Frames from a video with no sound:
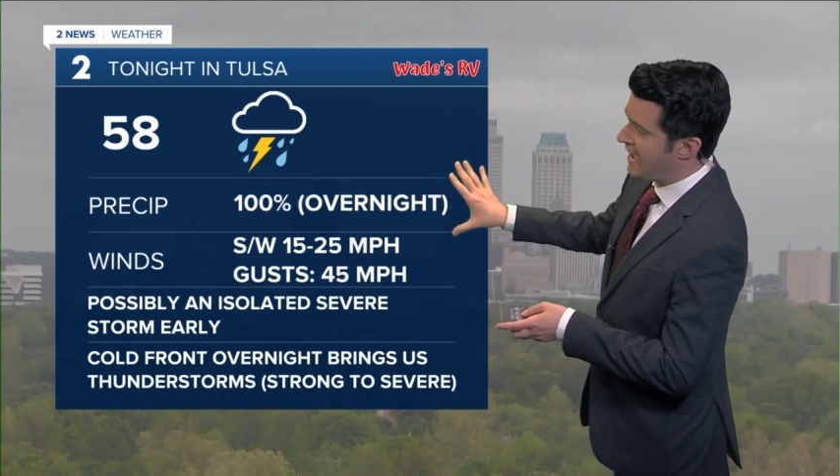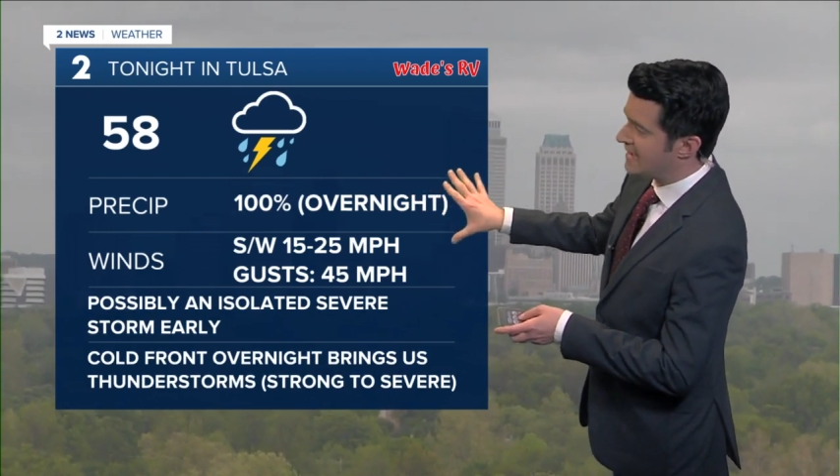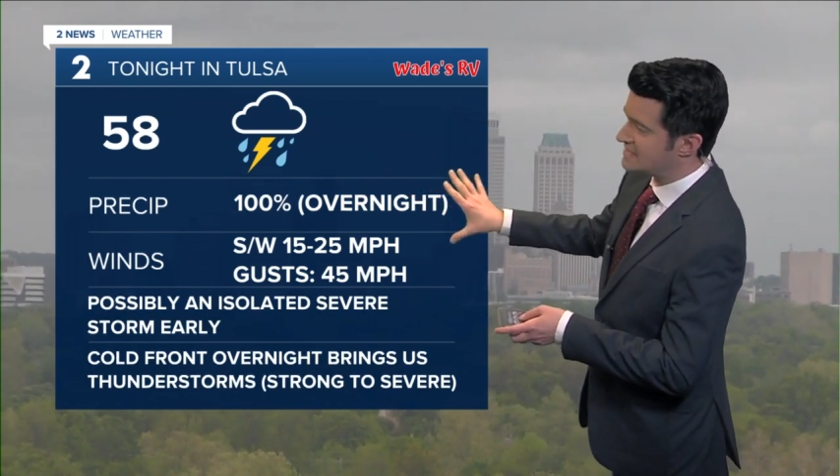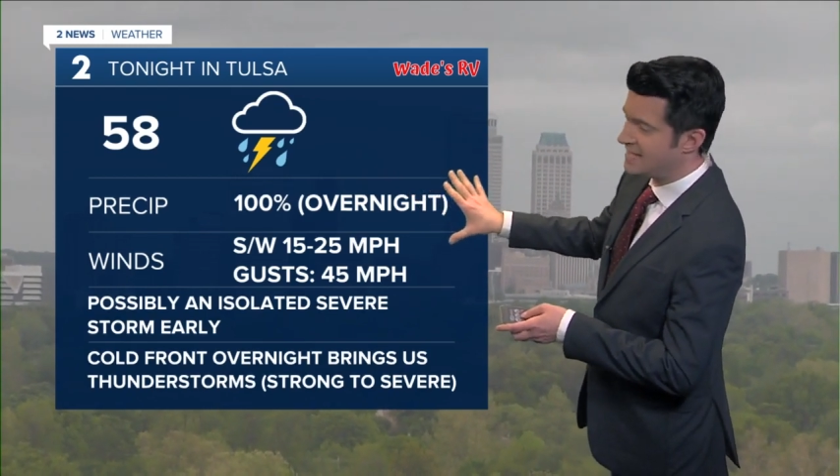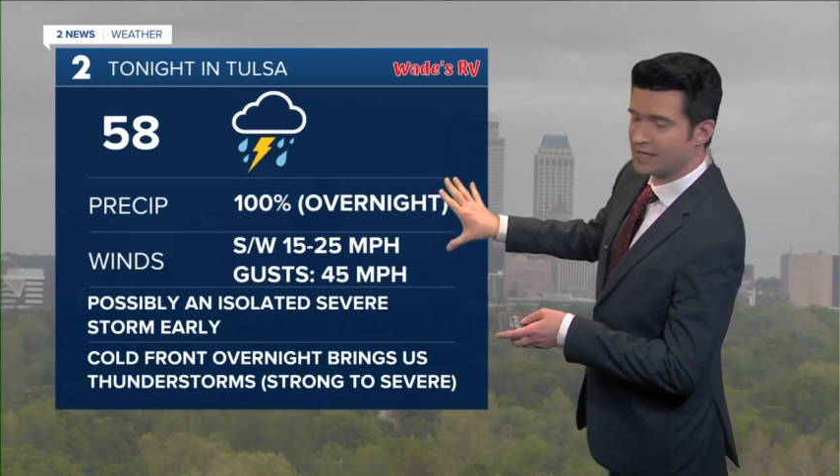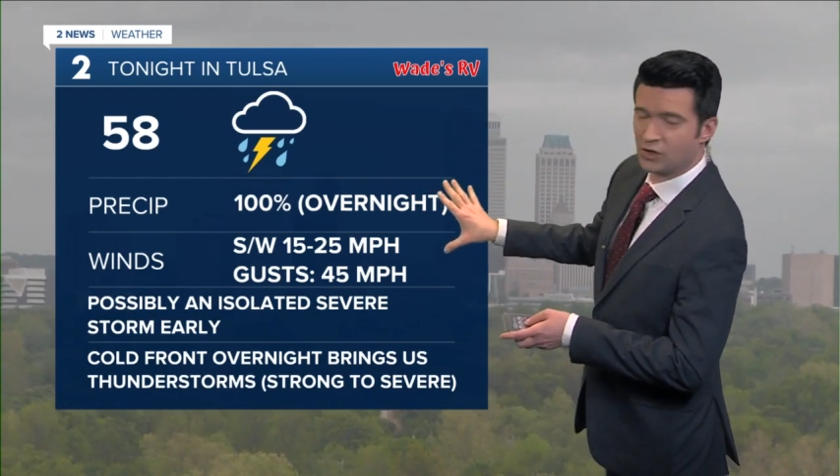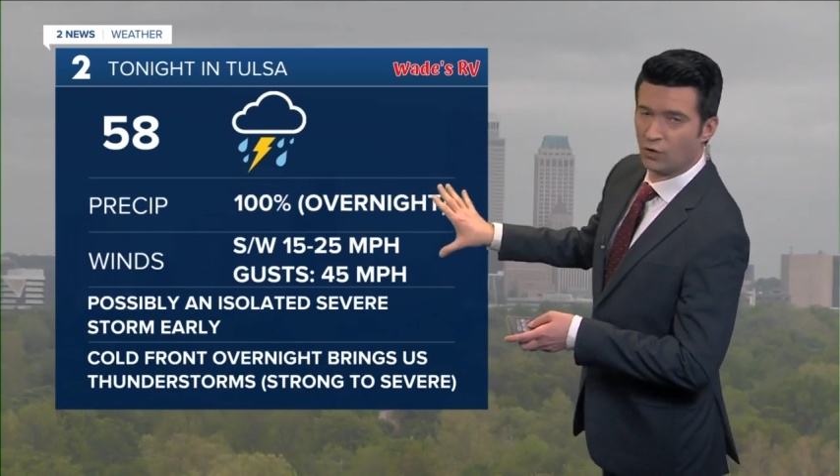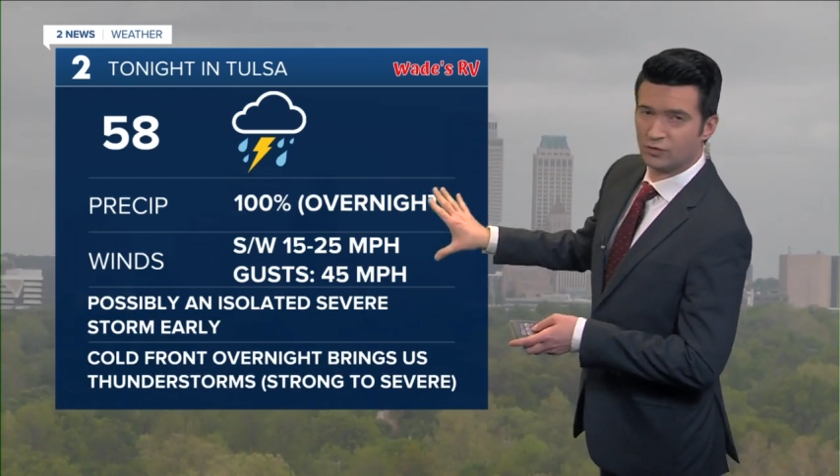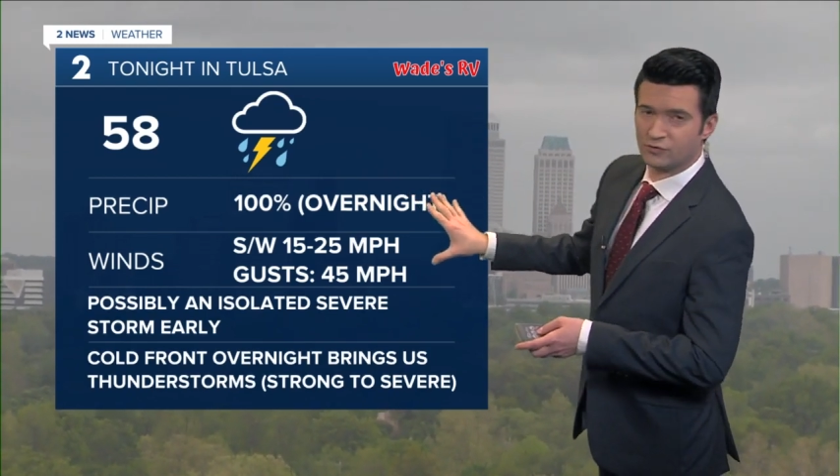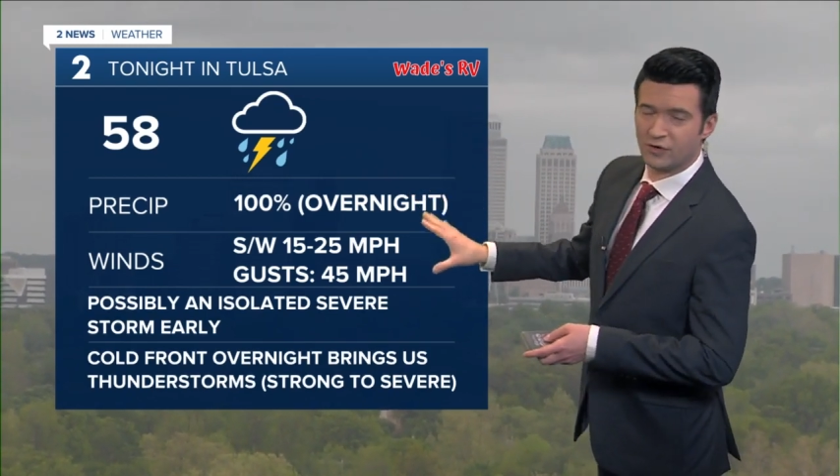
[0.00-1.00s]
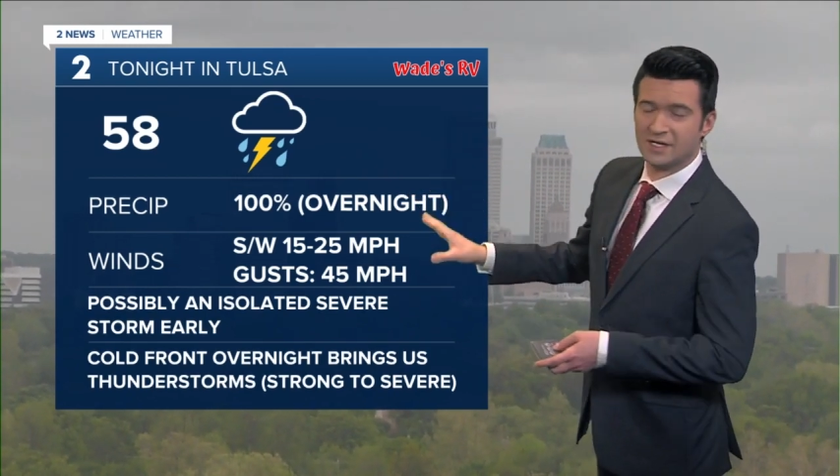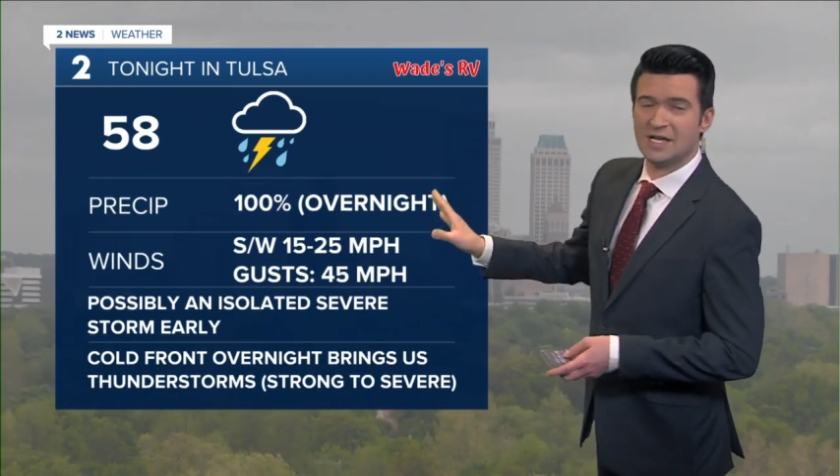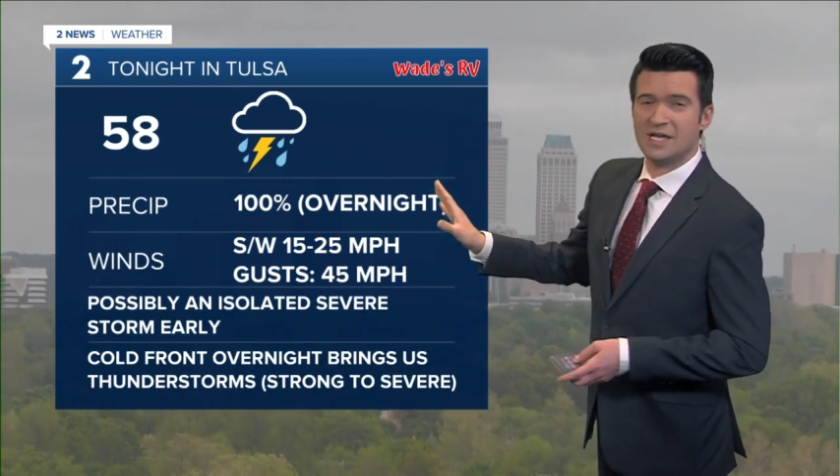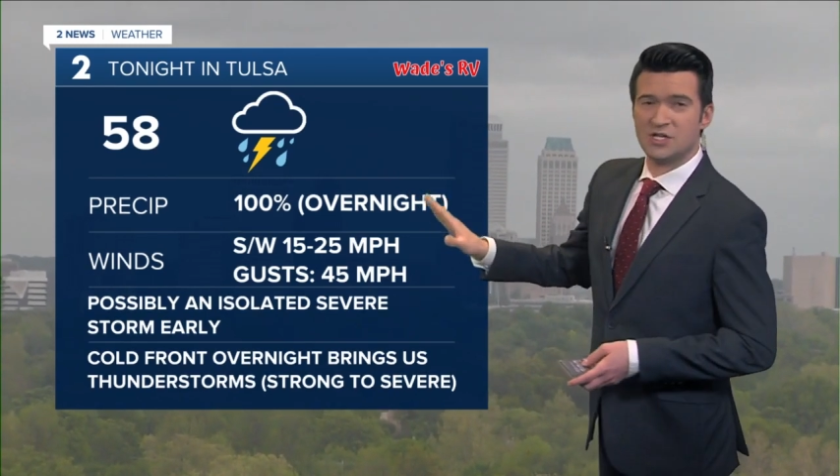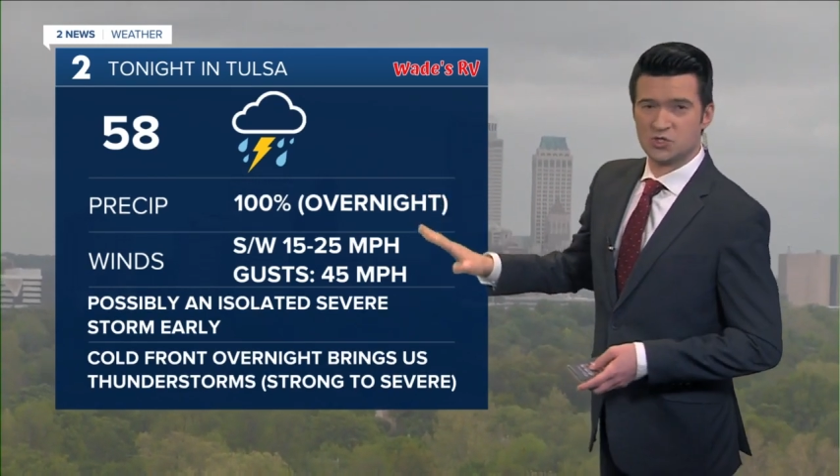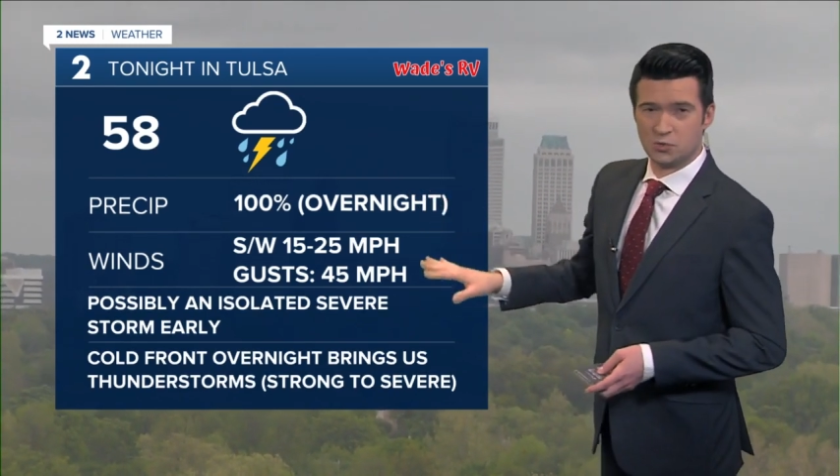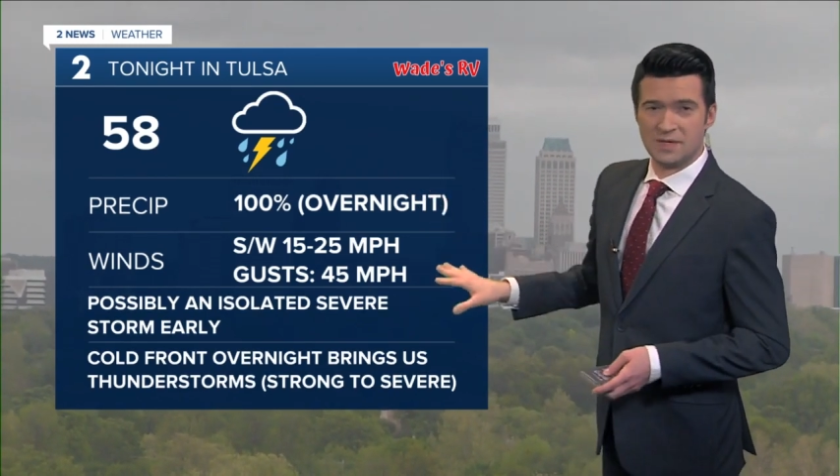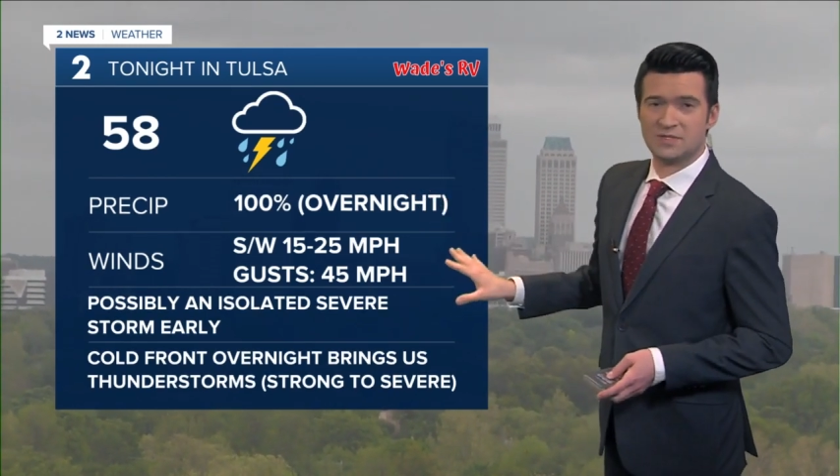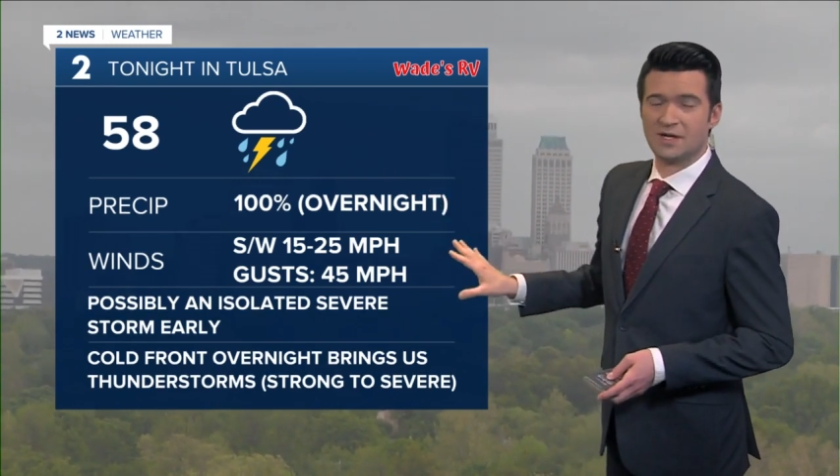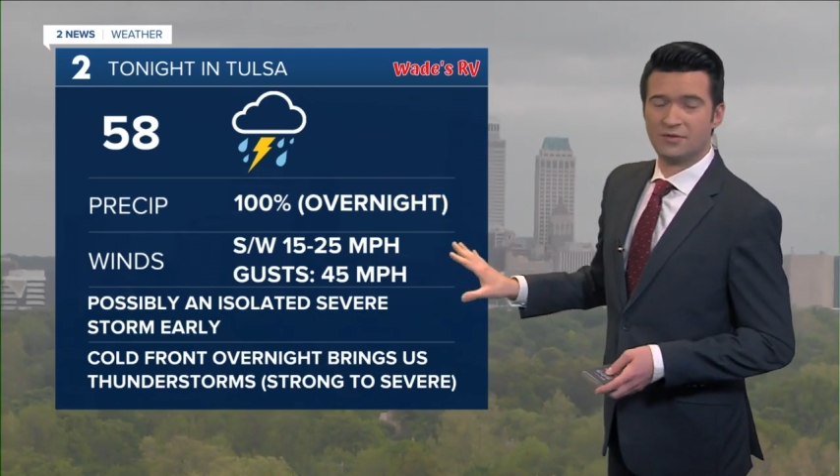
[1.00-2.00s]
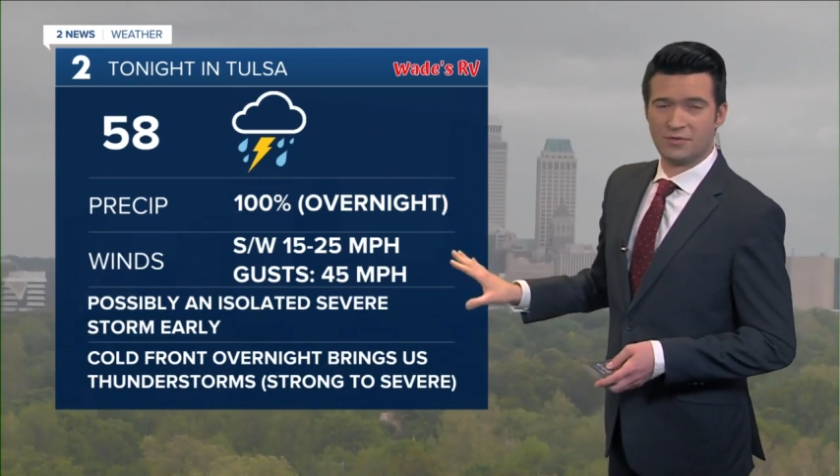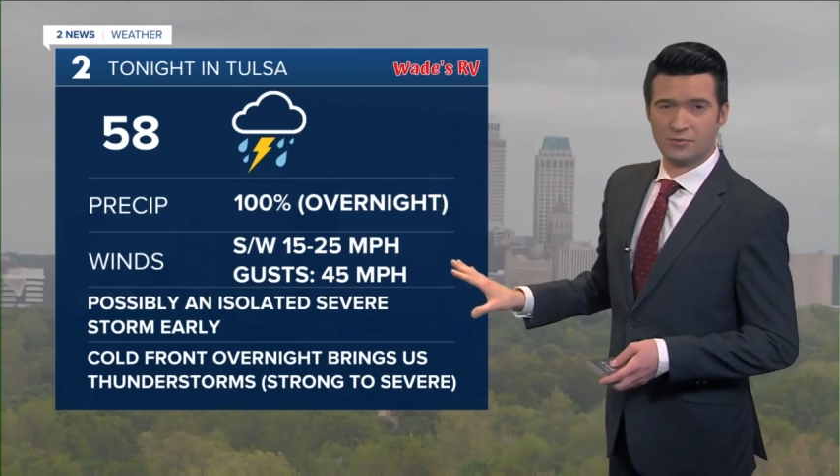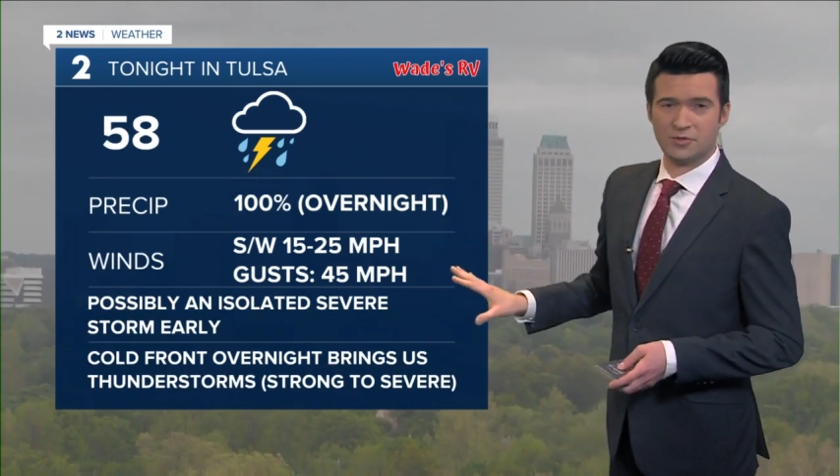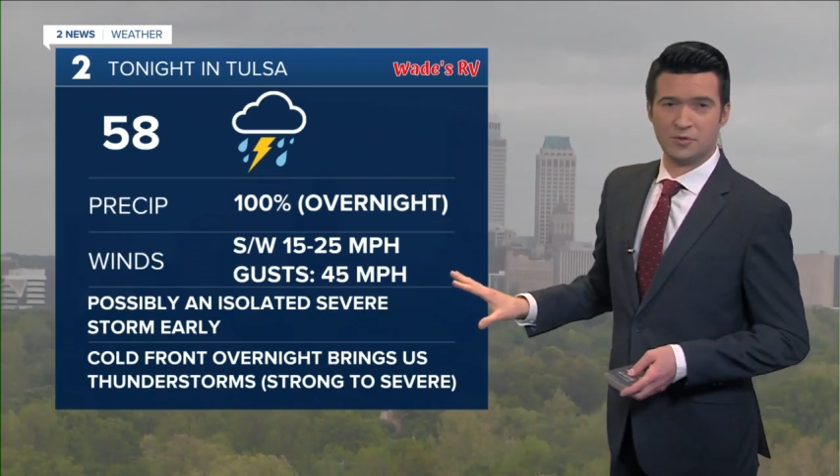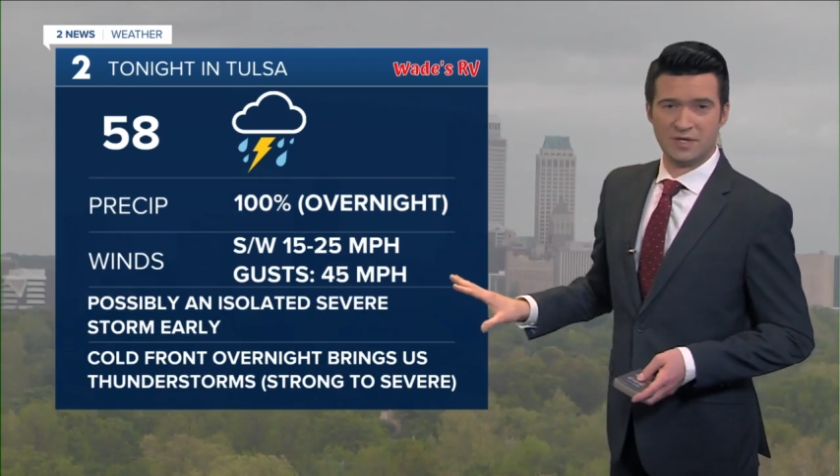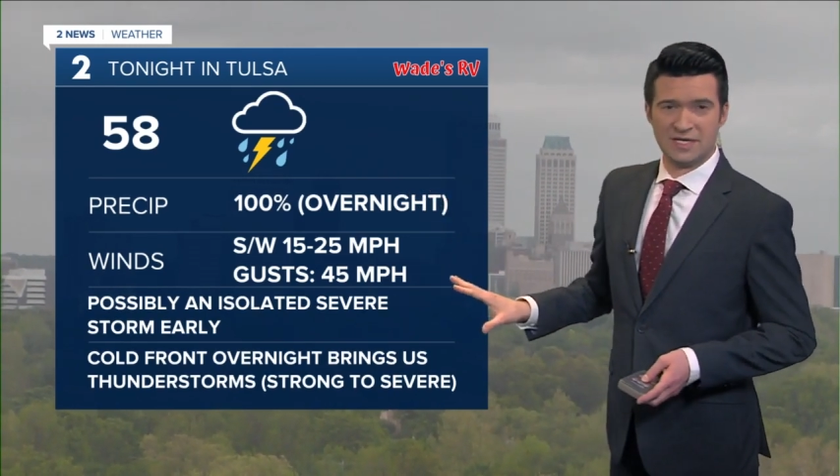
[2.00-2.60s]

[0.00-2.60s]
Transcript: as that cold front sweeps on through